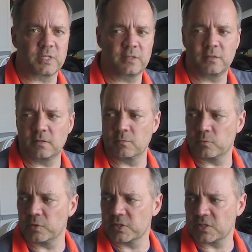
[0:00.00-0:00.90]
anything
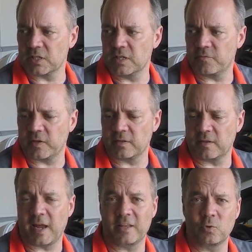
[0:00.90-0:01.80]
really significant
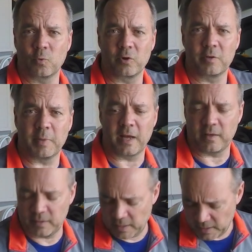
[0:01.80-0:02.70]
that I had to worry about.